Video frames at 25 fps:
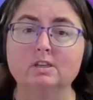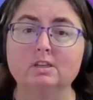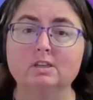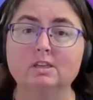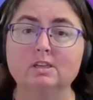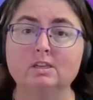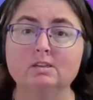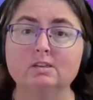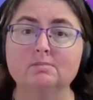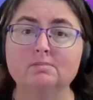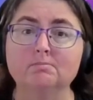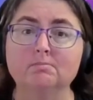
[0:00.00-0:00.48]

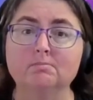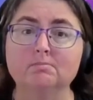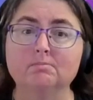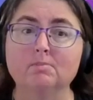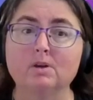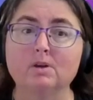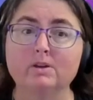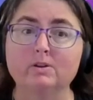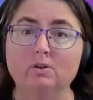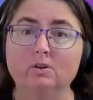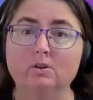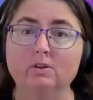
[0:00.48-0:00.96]
in
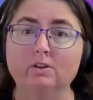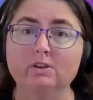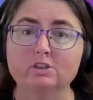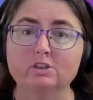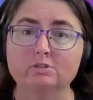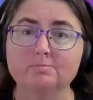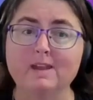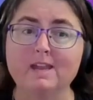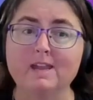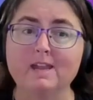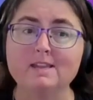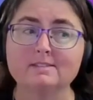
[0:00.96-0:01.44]
my
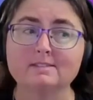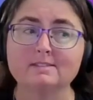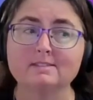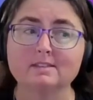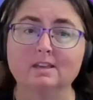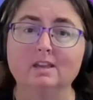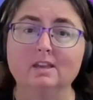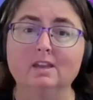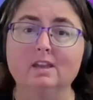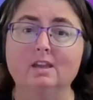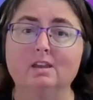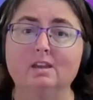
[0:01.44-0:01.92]
knowledge base.